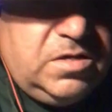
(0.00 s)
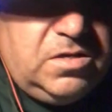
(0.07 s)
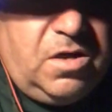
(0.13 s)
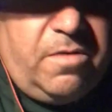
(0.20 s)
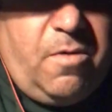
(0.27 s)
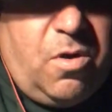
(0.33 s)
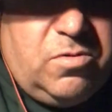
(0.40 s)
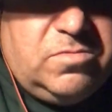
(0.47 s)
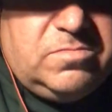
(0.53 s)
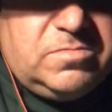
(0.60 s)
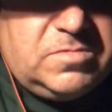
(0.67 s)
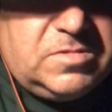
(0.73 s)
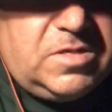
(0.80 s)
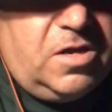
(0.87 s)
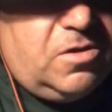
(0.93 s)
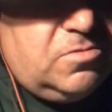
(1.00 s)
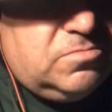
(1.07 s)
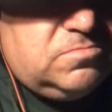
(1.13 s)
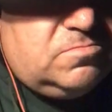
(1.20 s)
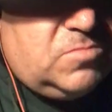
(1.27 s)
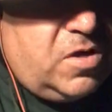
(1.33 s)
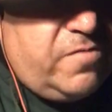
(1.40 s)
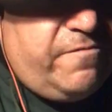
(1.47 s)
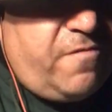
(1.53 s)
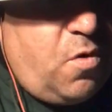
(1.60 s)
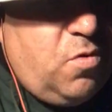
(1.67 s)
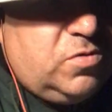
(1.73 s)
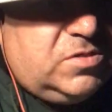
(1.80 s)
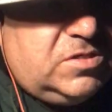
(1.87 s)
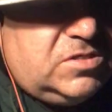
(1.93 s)
I'm looking
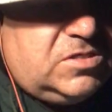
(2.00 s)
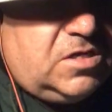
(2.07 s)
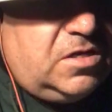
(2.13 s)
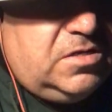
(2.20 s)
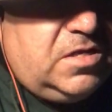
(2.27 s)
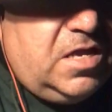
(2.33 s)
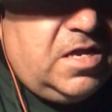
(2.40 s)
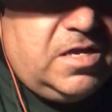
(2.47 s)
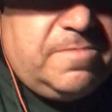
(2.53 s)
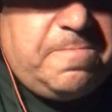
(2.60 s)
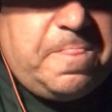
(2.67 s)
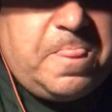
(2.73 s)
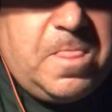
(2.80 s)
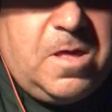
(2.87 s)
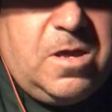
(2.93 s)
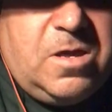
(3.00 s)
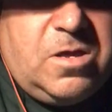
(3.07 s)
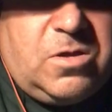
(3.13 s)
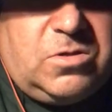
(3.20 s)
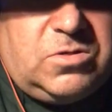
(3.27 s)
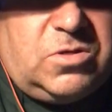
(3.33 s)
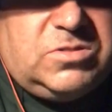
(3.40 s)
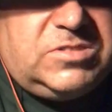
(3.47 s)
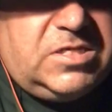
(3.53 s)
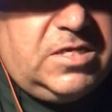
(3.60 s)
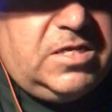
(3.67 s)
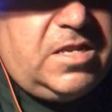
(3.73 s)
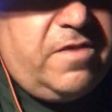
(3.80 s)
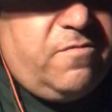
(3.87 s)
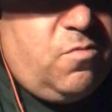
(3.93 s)
forward to Sunday,
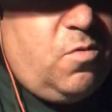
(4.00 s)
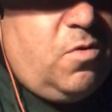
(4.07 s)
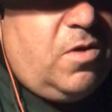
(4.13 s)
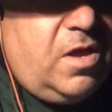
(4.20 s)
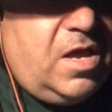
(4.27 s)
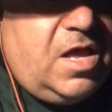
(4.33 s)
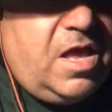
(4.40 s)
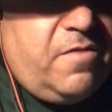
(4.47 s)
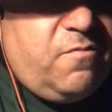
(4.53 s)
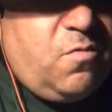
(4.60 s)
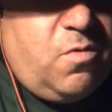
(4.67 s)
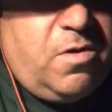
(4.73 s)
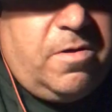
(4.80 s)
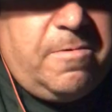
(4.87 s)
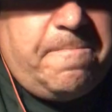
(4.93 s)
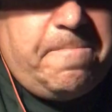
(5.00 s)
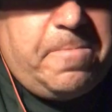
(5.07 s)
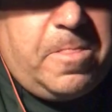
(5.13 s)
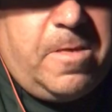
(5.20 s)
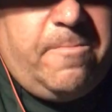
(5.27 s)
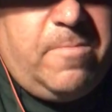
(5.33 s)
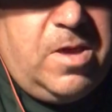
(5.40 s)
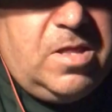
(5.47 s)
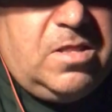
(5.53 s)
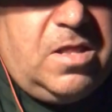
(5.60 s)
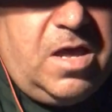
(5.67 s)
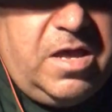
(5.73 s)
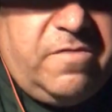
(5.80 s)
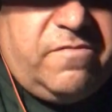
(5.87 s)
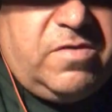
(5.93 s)
seeing everyone at
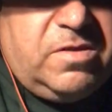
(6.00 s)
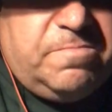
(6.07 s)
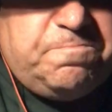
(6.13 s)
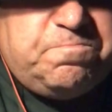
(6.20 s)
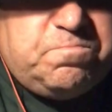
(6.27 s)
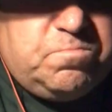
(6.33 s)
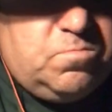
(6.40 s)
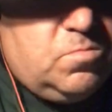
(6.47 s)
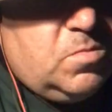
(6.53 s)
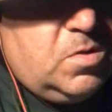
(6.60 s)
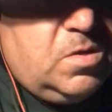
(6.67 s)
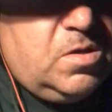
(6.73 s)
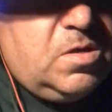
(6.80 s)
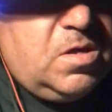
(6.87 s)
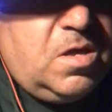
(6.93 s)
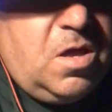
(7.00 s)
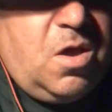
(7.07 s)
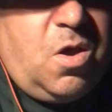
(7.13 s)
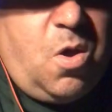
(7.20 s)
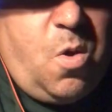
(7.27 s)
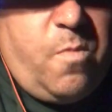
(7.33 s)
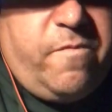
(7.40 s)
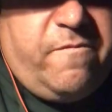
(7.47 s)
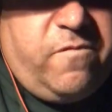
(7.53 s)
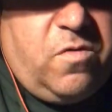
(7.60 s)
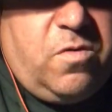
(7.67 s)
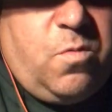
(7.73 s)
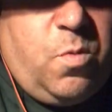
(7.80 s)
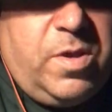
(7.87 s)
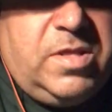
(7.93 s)
MetLife, and hoping
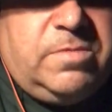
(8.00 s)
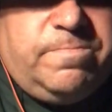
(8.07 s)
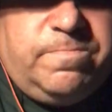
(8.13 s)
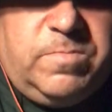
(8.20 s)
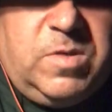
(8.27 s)
for a win.